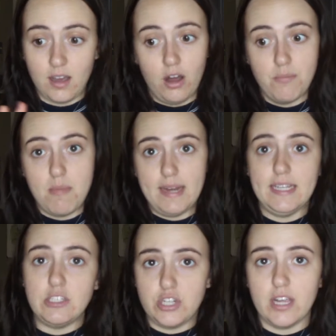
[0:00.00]
on
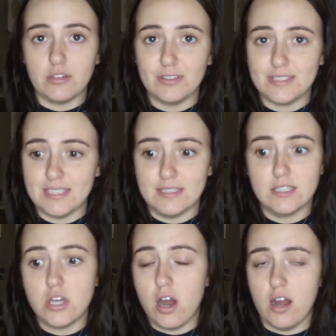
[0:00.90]
many channels
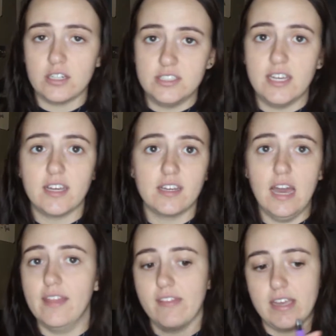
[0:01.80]
is toxic
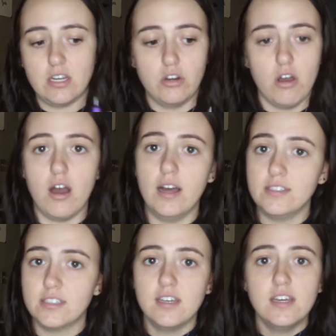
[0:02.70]
and
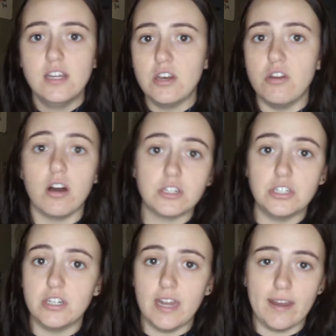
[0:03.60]
not
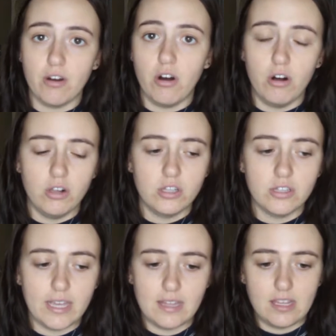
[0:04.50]
good at all.
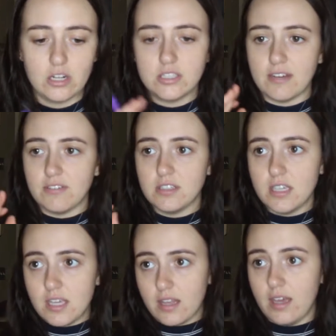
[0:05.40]
There are
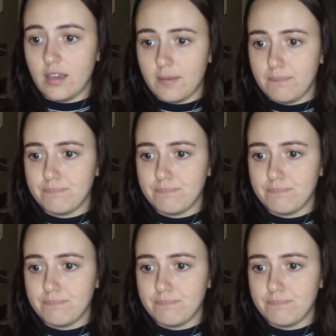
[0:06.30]
definitely